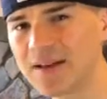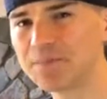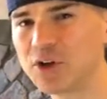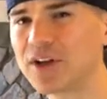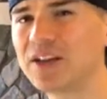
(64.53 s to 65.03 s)

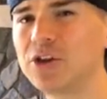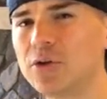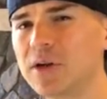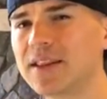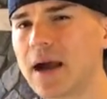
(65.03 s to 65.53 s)
You can
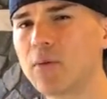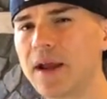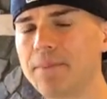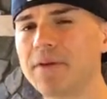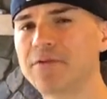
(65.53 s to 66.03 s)
do it that way,
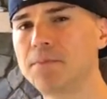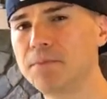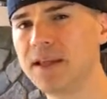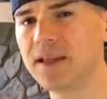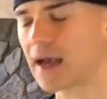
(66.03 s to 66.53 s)
but for
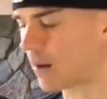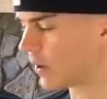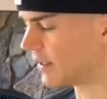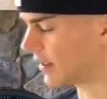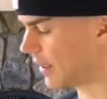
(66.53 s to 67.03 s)
me, I
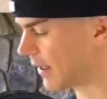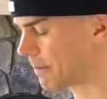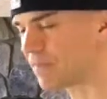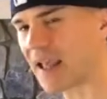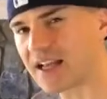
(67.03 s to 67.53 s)
wanna take
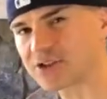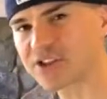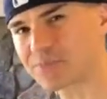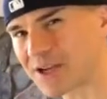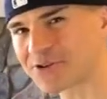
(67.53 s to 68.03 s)
extra
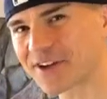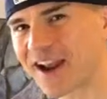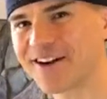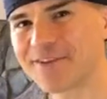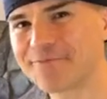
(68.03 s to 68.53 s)
special
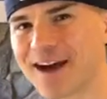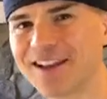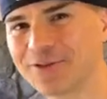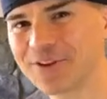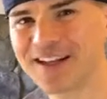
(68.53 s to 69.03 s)
care of my
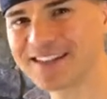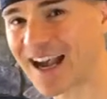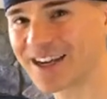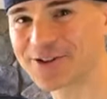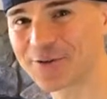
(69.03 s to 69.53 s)
Lourdes
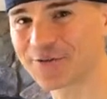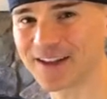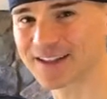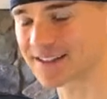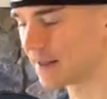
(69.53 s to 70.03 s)
Hydro
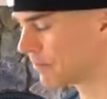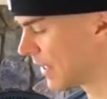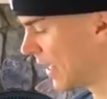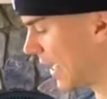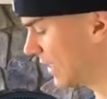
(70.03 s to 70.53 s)
Fix.
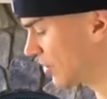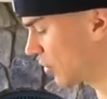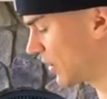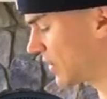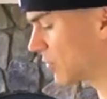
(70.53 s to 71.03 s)
And so
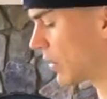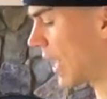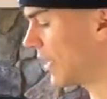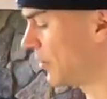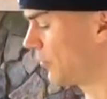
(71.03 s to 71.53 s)
this is what
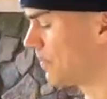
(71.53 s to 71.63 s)
I do.